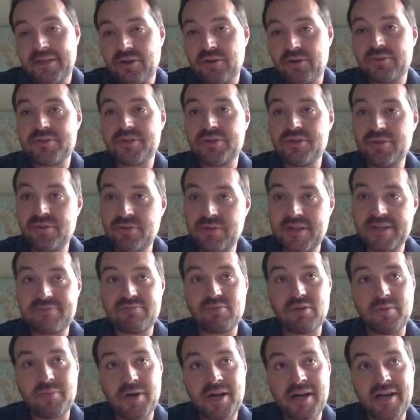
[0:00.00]
to do this
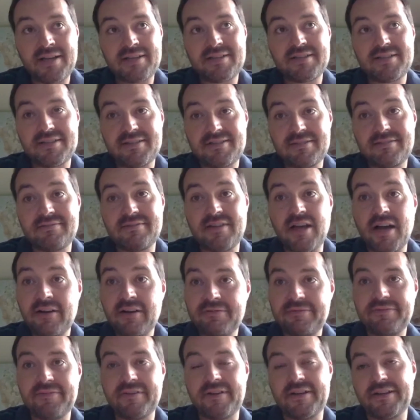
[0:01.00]
robotics
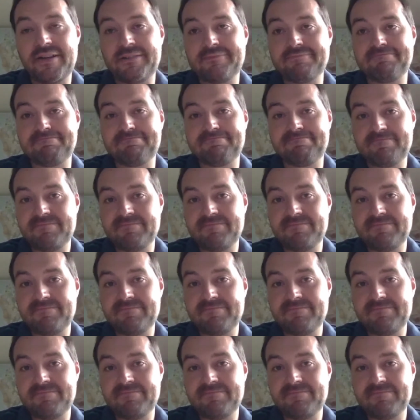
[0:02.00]
stuff, you